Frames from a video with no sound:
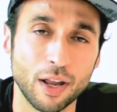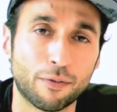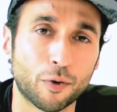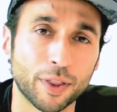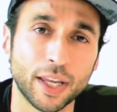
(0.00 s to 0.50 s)

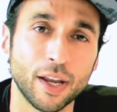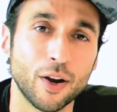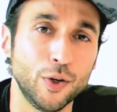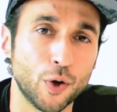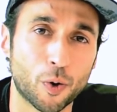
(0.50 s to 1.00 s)
for the
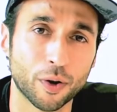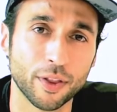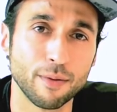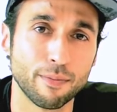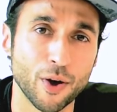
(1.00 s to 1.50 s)

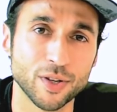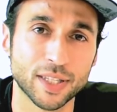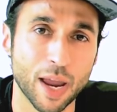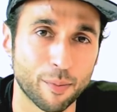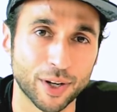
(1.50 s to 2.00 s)

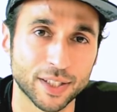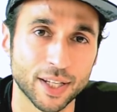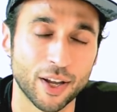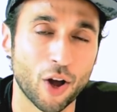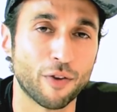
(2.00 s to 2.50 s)
northernmost emirate
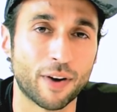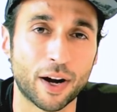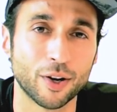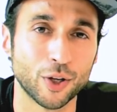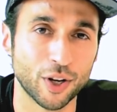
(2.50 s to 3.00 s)
of
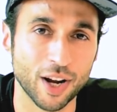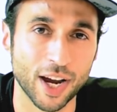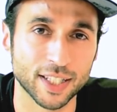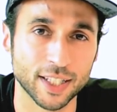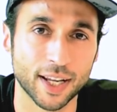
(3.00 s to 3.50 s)
our
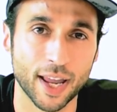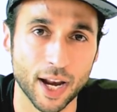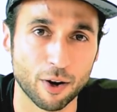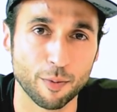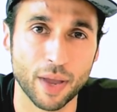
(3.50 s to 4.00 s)
United
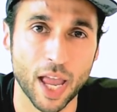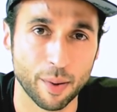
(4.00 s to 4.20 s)
Arab